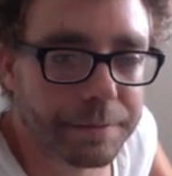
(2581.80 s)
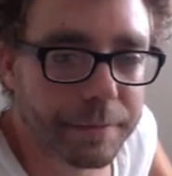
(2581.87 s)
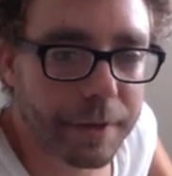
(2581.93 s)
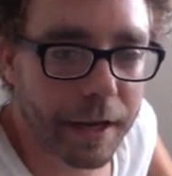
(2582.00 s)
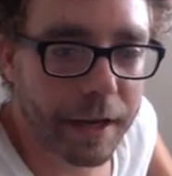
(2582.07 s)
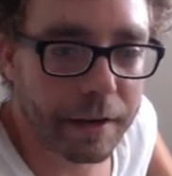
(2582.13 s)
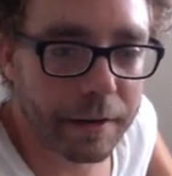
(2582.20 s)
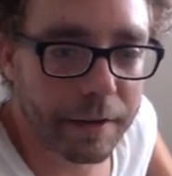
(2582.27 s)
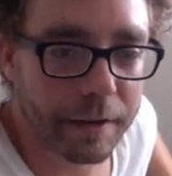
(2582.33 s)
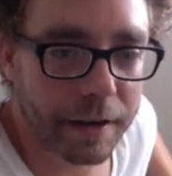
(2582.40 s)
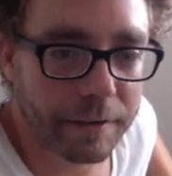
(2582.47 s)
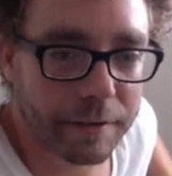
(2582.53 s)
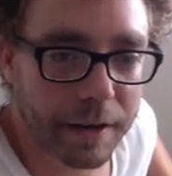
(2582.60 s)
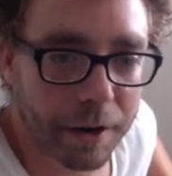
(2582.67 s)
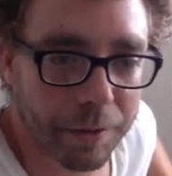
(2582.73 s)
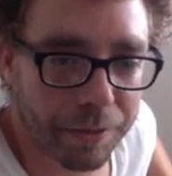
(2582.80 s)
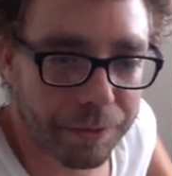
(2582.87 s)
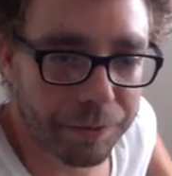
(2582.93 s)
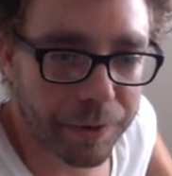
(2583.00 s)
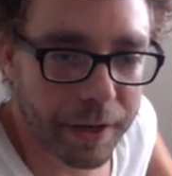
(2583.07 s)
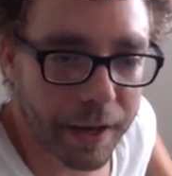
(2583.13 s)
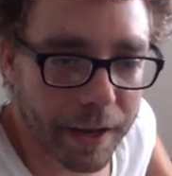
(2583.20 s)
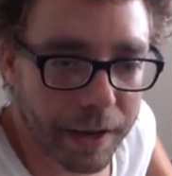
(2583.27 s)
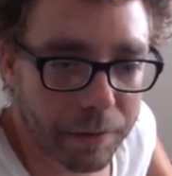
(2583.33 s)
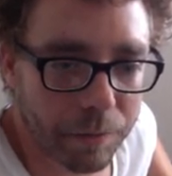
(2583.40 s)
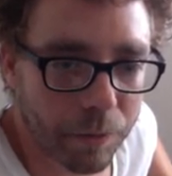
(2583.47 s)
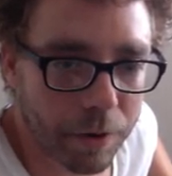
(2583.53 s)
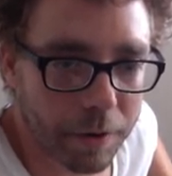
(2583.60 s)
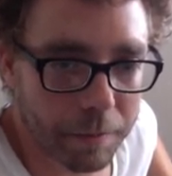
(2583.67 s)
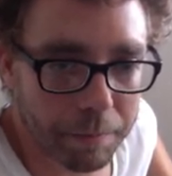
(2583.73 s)
And that is now
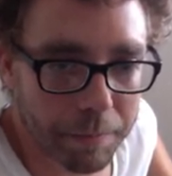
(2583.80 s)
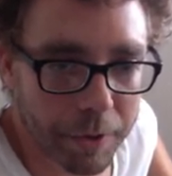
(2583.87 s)
3-1.